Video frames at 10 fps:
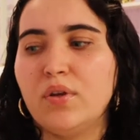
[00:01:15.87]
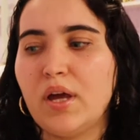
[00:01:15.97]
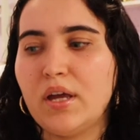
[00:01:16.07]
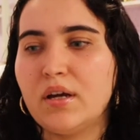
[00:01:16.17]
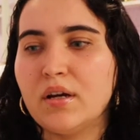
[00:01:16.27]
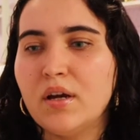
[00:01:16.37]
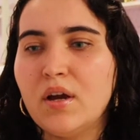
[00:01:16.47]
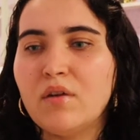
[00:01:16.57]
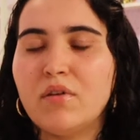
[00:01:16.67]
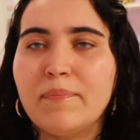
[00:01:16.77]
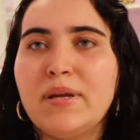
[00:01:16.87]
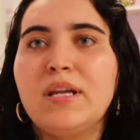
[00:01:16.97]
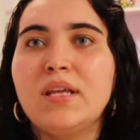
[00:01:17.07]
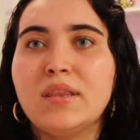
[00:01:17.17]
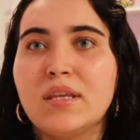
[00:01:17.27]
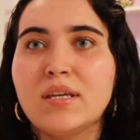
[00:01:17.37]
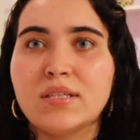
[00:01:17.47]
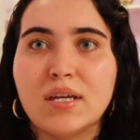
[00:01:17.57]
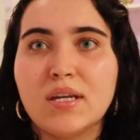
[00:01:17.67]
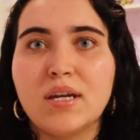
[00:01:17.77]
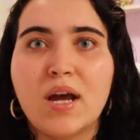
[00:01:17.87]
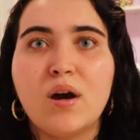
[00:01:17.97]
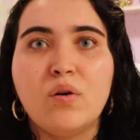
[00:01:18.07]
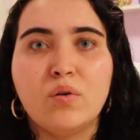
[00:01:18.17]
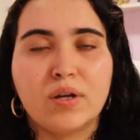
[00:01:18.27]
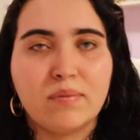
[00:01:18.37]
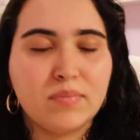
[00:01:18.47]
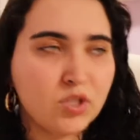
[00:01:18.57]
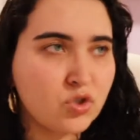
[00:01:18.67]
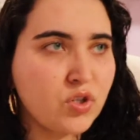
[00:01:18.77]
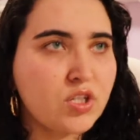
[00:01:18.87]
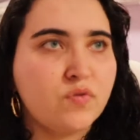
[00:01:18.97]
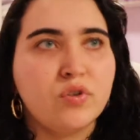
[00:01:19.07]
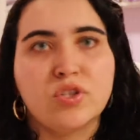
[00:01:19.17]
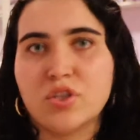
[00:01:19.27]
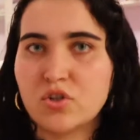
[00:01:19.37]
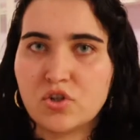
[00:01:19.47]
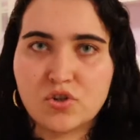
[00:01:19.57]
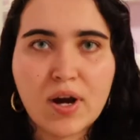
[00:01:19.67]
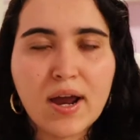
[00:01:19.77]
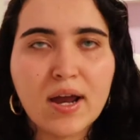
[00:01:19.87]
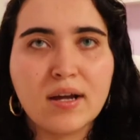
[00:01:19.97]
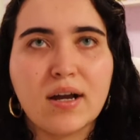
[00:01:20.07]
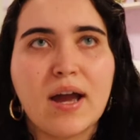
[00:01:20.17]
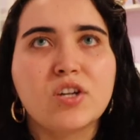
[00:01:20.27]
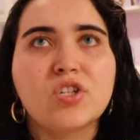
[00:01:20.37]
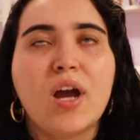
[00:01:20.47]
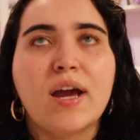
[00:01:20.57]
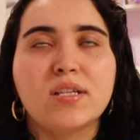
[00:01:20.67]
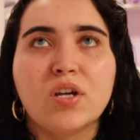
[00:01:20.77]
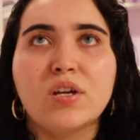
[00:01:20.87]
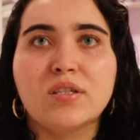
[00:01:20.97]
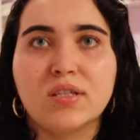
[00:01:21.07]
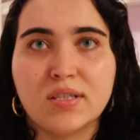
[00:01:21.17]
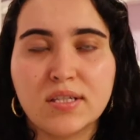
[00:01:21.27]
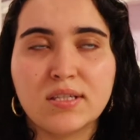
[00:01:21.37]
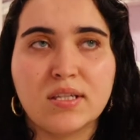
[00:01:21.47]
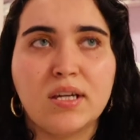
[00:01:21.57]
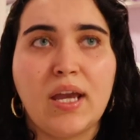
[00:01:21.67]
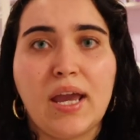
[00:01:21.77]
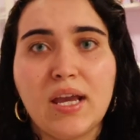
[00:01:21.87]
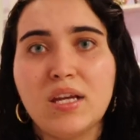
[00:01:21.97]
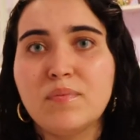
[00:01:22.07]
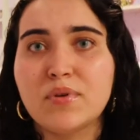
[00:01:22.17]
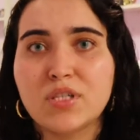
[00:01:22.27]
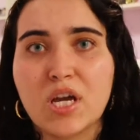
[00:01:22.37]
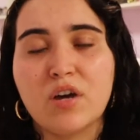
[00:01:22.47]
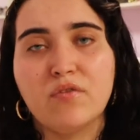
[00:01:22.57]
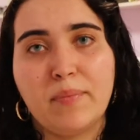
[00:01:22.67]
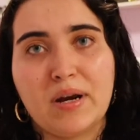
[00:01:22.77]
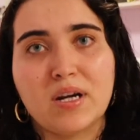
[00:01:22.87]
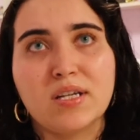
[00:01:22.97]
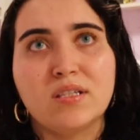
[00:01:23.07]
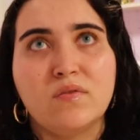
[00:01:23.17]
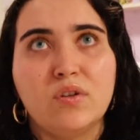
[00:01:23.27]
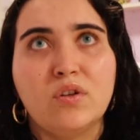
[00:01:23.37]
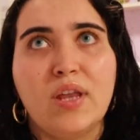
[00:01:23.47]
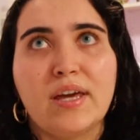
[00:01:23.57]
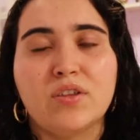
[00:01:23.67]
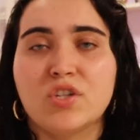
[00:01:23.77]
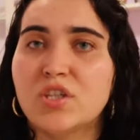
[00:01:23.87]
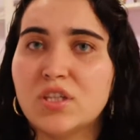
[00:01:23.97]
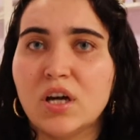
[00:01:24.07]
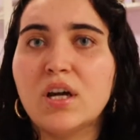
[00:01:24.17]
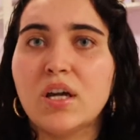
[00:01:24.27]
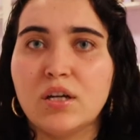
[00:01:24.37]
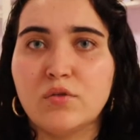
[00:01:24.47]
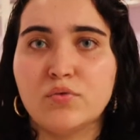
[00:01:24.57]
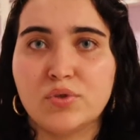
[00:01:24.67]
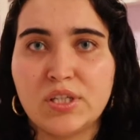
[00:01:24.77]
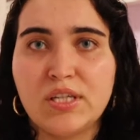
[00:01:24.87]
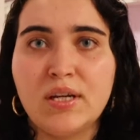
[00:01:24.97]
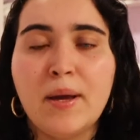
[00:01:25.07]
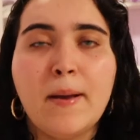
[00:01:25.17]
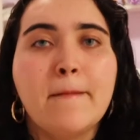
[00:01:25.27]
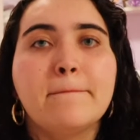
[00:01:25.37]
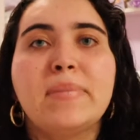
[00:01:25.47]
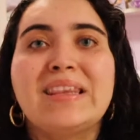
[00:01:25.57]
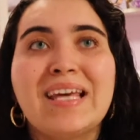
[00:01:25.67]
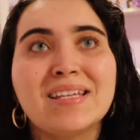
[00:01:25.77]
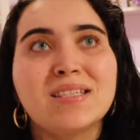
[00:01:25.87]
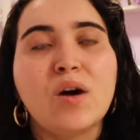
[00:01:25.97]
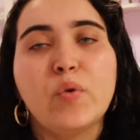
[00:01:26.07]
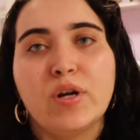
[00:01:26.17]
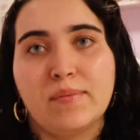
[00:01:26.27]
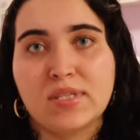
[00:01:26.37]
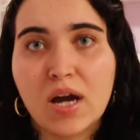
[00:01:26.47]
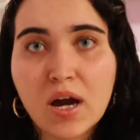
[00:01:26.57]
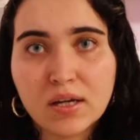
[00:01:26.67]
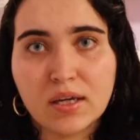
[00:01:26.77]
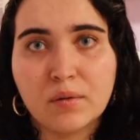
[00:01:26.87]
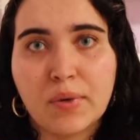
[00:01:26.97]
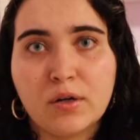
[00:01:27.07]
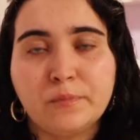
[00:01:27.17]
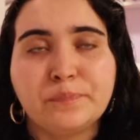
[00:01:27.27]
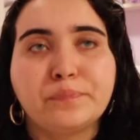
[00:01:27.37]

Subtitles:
Like repeating things in and out can be stressful. It's such a drag. Actually, I saw a statistic, 80% of Americans feel like they're stuck in a routine, but that's not what I'm talking about.